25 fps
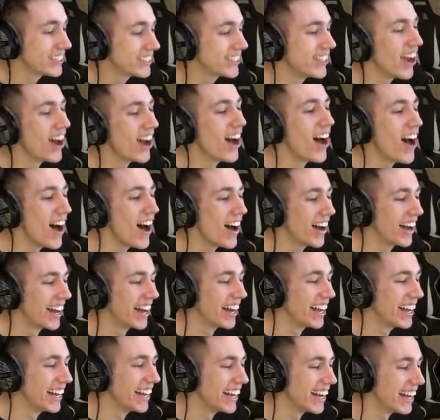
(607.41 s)

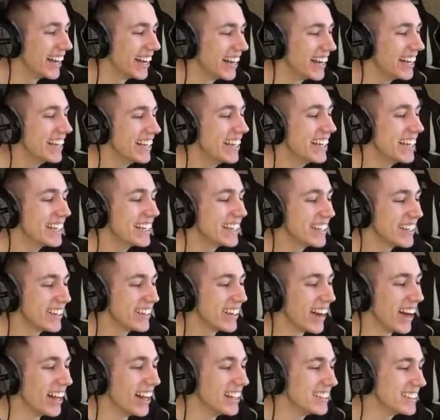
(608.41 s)
Stop! It's
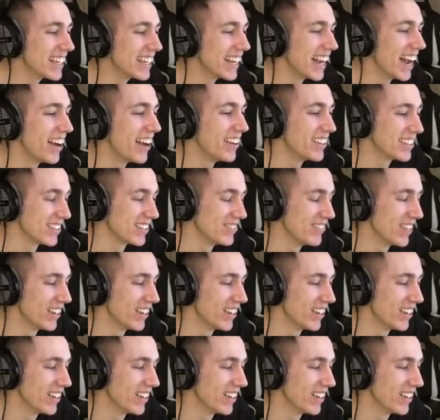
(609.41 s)
because you can't say I was a